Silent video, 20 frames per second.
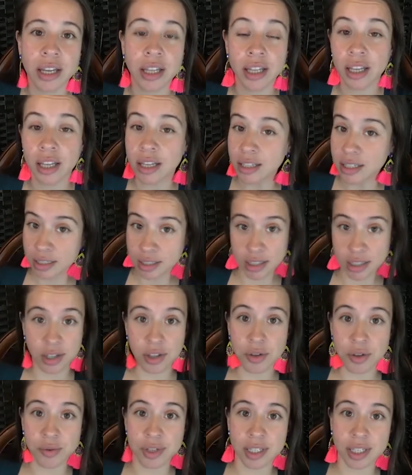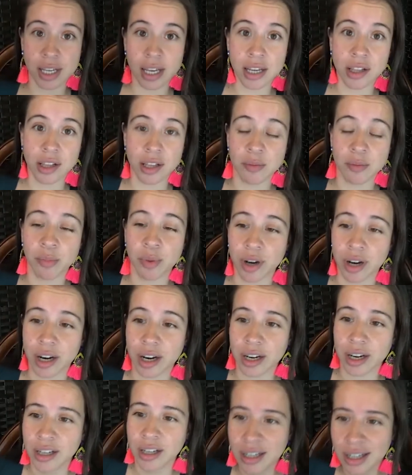And as to the recycling
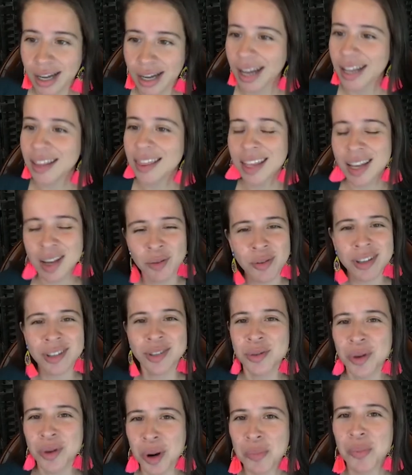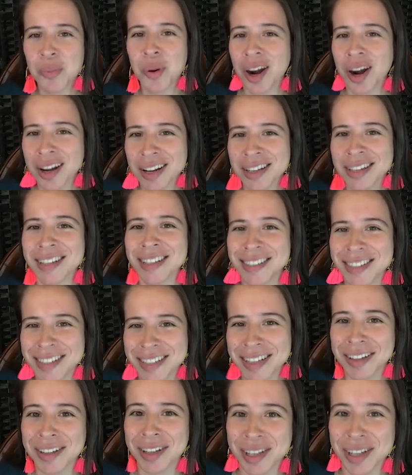part, I think we do our part in East
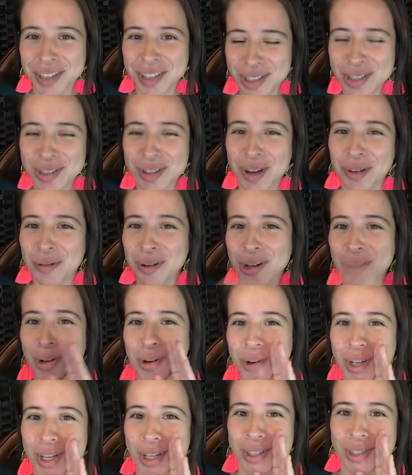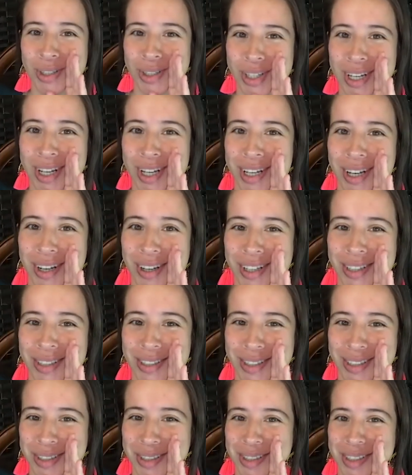Atlanta. So I want to go ahead and shout out
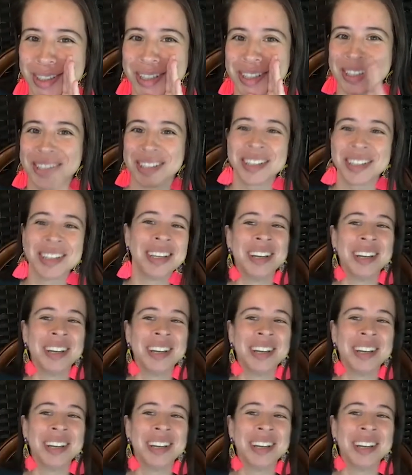East Atlanta.